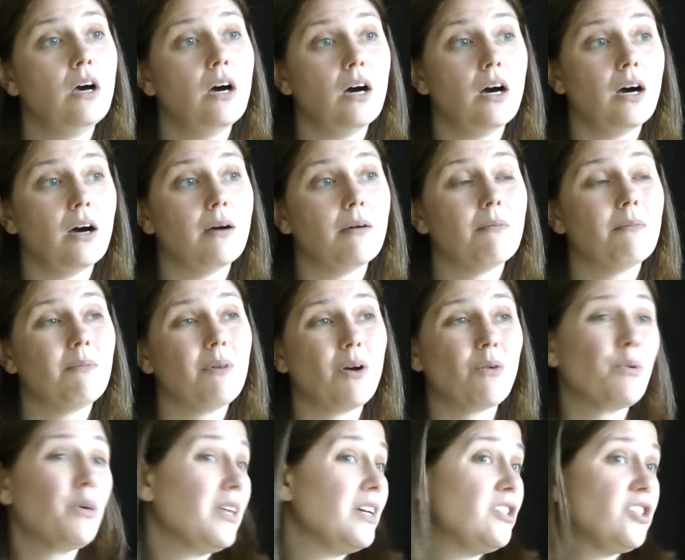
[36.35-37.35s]
a
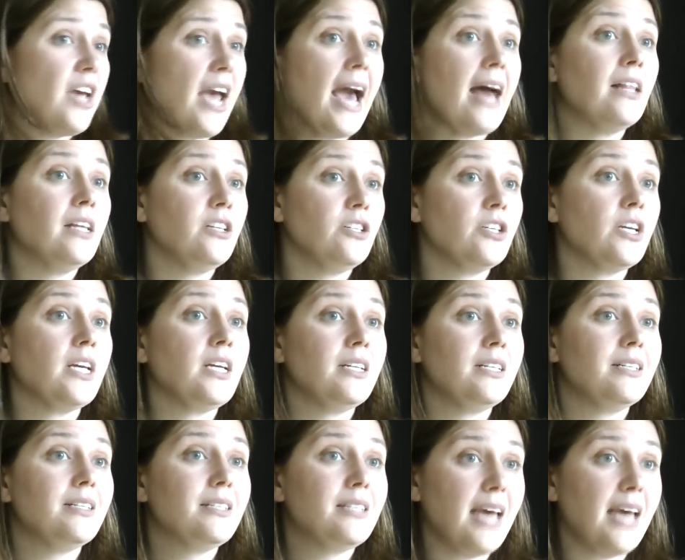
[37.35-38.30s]
really challenging